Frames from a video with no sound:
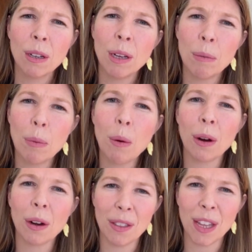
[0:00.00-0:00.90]

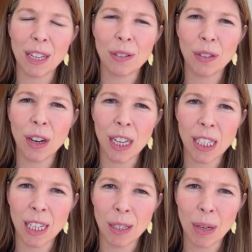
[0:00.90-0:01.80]
important things for
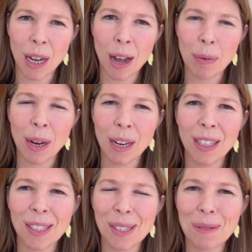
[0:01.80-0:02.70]
us as we operate in
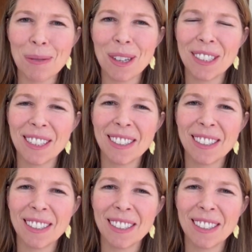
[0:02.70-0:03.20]
this new world.